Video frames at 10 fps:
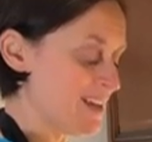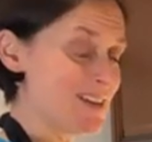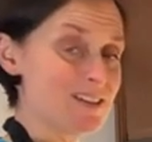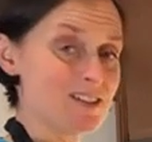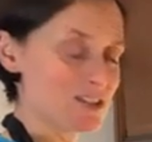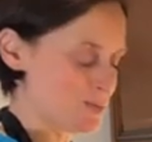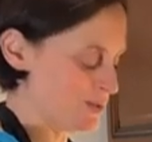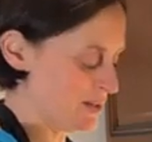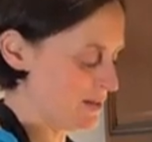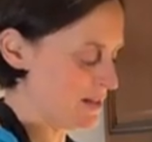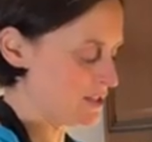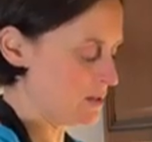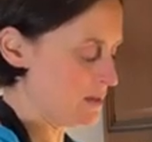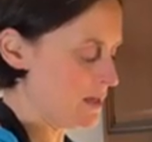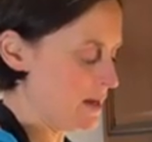want to see it, you just want it
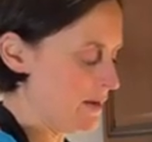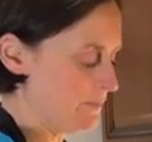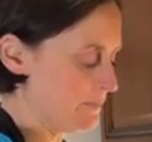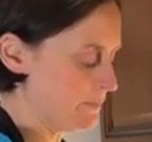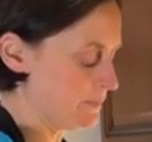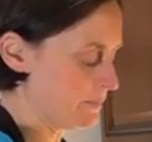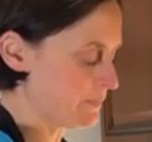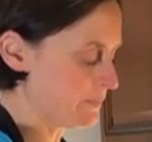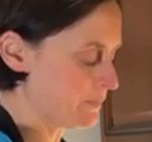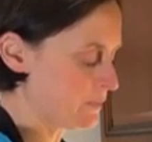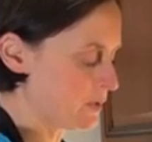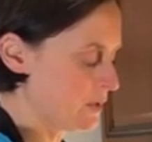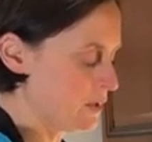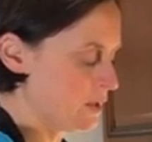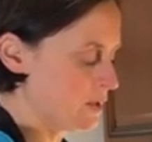to be there.
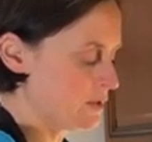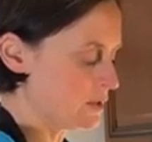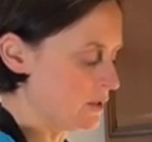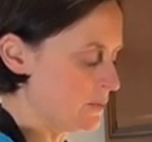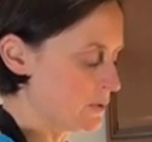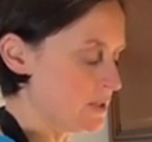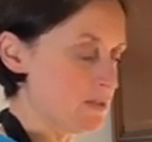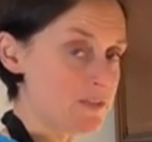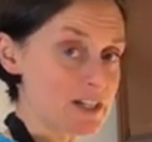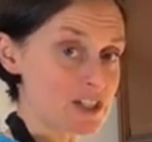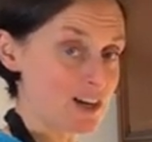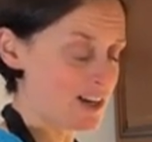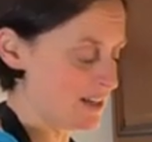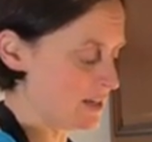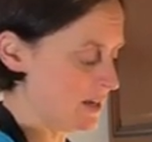So we're putting fresh
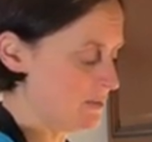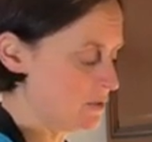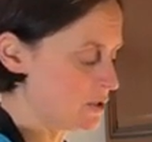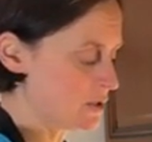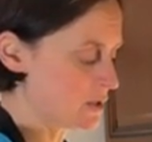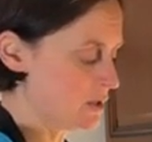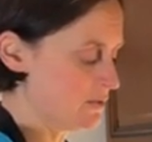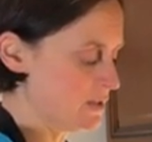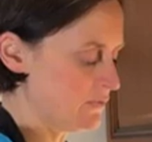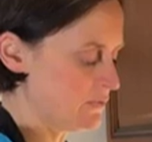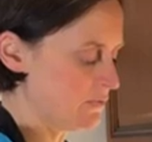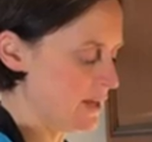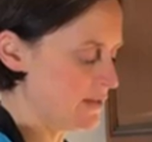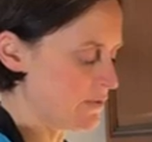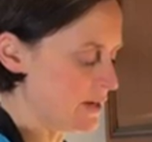garlic in, which has got a different
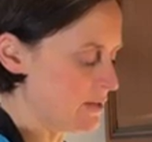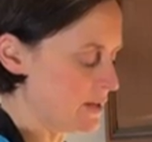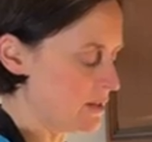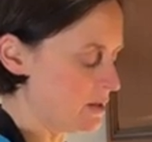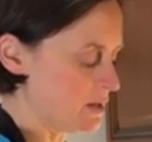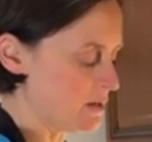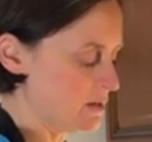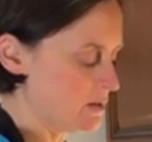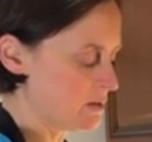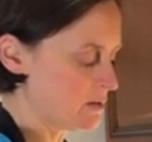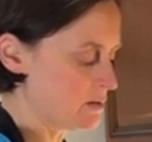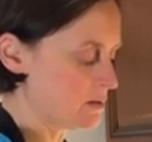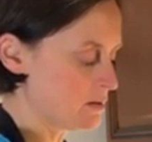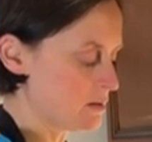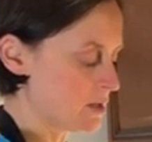flavour, I think, than
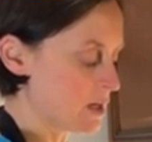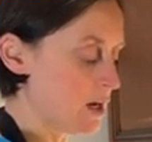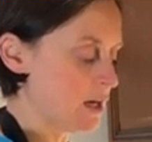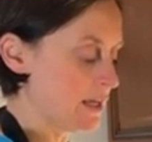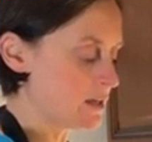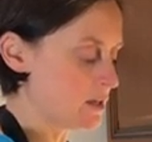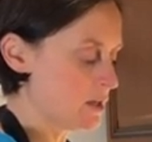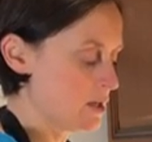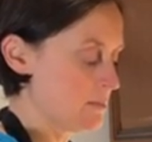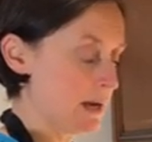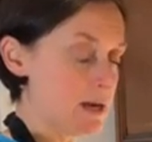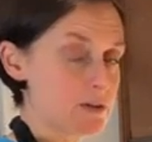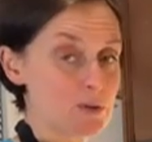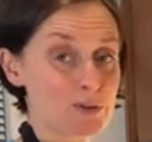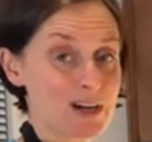the garlic
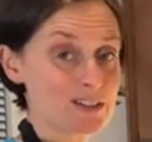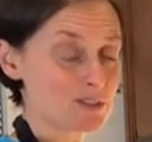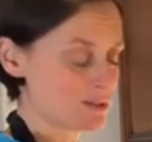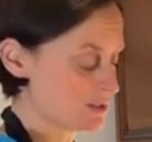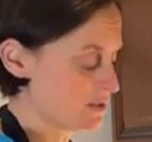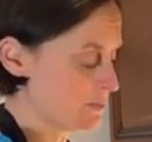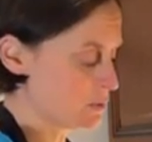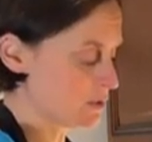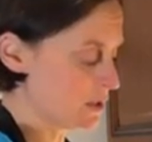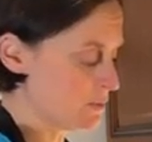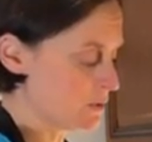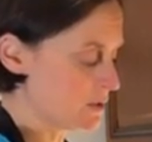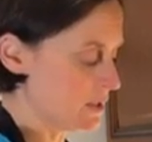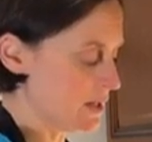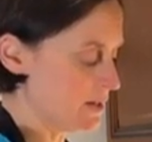powder or granules that I'm also
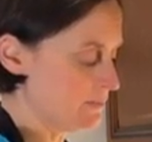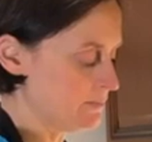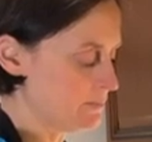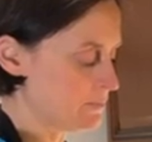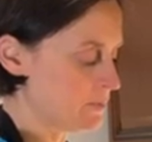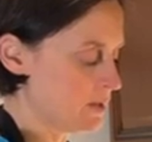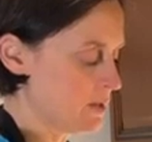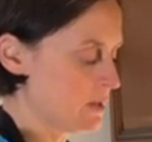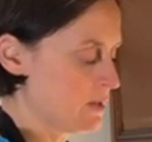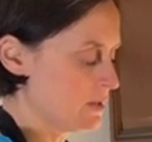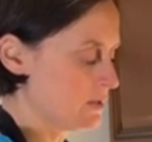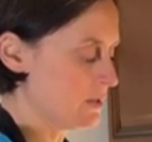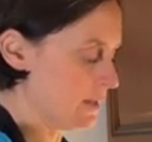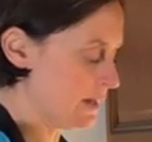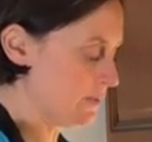putting in.
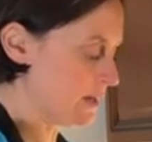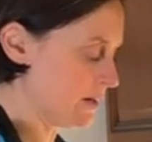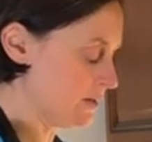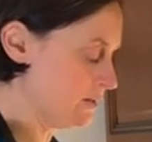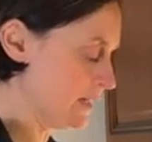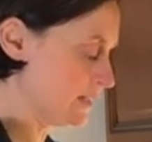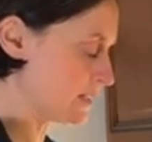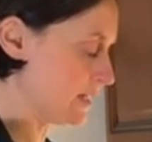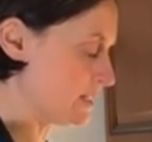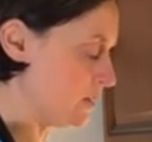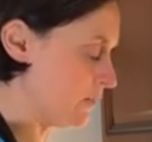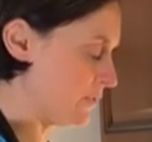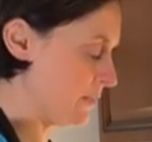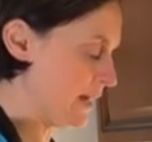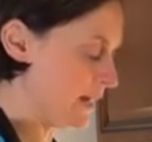So there we go. Let's get it
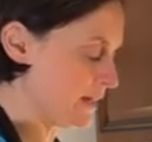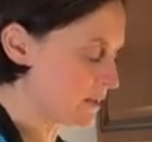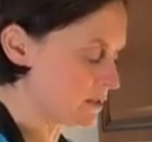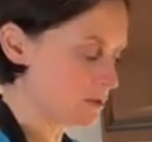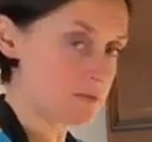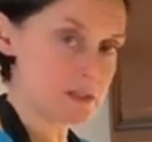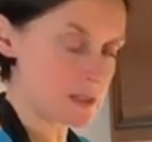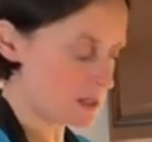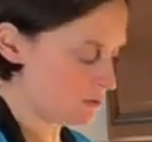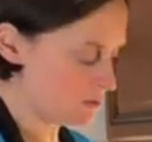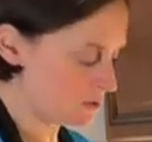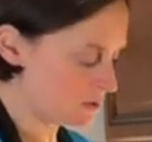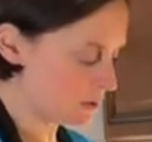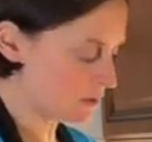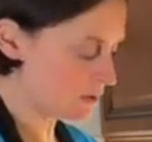off the back, because obviously it all
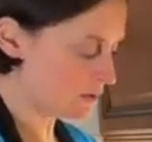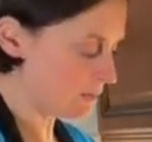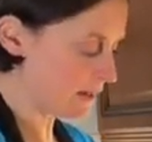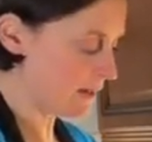sticks on